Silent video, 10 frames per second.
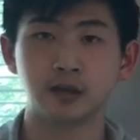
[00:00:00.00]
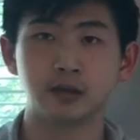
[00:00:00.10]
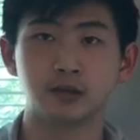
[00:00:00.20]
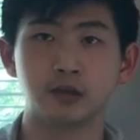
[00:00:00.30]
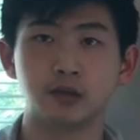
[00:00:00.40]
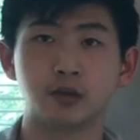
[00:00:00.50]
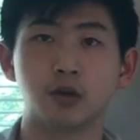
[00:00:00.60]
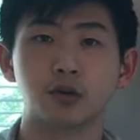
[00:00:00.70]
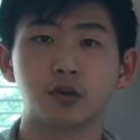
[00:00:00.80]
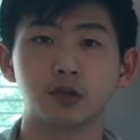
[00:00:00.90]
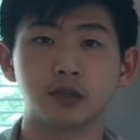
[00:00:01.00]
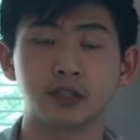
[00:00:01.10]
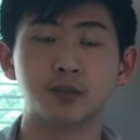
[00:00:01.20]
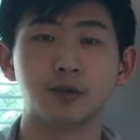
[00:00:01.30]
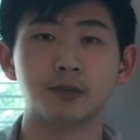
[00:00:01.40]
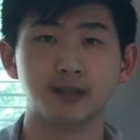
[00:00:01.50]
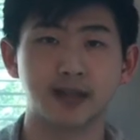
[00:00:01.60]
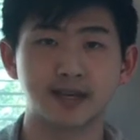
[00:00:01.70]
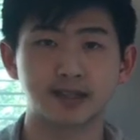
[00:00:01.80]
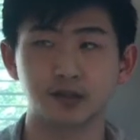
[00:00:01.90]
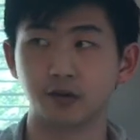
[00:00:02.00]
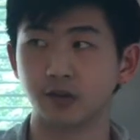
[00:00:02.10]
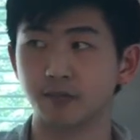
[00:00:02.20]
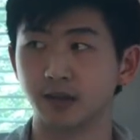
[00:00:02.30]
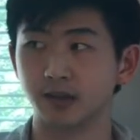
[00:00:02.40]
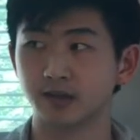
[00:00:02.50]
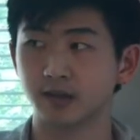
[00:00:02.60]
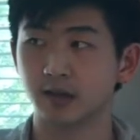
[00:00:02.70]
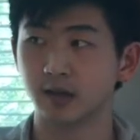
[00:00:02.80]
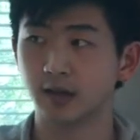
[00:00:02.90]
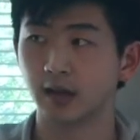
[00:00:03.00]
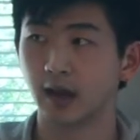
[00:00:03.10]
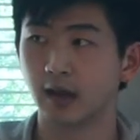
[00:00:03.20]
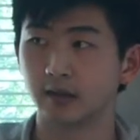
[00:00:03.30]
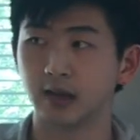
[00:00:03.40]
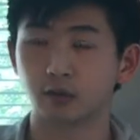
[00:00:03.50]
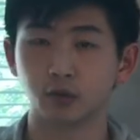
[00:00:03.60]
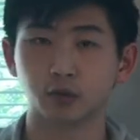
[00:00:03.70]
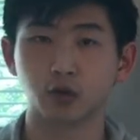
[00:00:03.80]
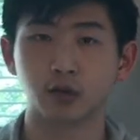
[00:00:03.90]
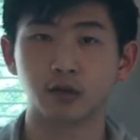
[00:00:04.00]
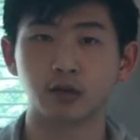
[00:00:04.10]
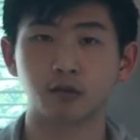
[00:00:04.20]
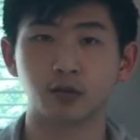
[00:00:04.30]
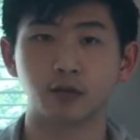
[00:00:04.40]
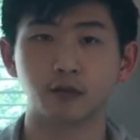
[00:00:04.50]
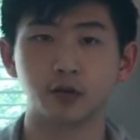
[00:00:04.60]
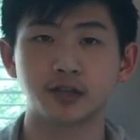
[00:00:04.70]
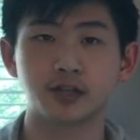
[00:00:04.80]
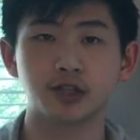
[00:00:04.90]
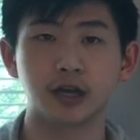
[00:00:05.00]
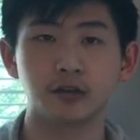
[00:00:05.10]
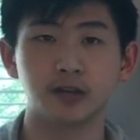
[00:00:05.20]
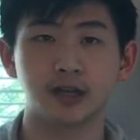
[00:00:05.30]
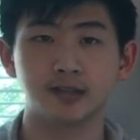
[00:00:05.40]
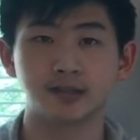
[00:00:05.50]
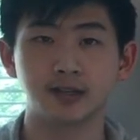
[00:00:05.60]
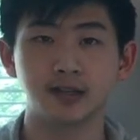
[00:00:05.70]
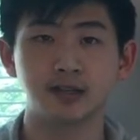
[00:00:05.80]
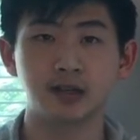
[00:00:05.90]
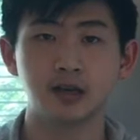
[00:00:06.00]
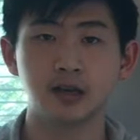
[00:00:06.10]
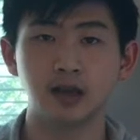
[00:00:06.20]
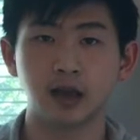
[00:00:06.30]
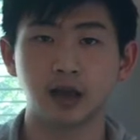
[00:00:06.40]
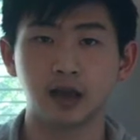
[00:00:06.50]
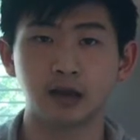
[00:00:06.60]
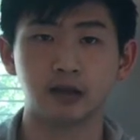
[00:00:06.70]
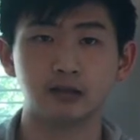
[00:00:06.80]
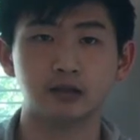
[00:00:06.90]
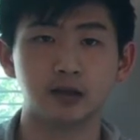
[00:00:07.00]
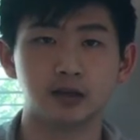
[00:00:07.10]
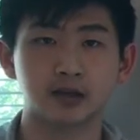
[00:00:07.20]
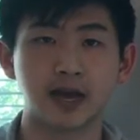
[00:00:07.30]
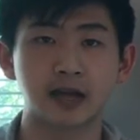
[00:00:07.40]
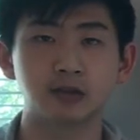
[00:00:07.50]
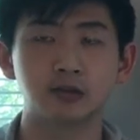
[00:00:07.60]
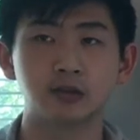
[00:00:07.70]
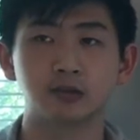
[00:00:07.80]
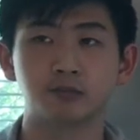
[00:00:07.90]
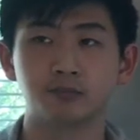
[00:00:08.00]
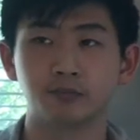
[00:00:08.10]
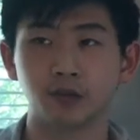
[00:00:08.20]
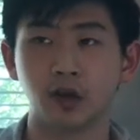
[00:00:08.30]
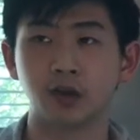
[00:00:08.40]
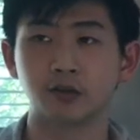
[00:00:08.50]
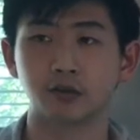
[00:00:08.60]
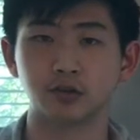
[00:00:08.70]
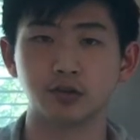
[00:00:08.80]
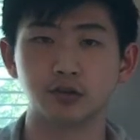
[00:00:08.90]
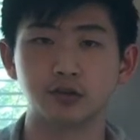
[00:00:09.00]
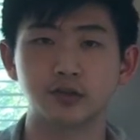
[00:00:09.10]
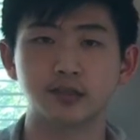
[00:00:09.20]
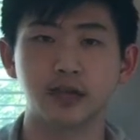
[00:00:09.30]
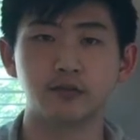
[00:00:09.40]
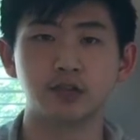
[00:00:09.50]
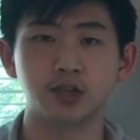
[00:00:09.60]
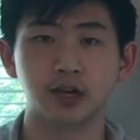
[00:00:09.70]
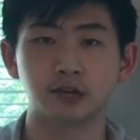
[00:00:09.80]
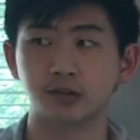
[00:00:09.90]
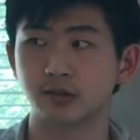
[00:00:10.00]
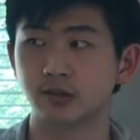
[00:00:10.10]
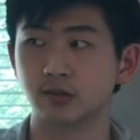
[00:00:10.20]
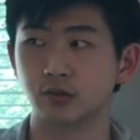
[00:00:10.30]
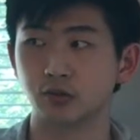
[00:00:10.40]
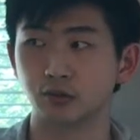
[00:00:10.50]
the total experiment lasted 30 minutes. And they were recorded through a 14-channel headset, and the Kaggle authors used 7 channels to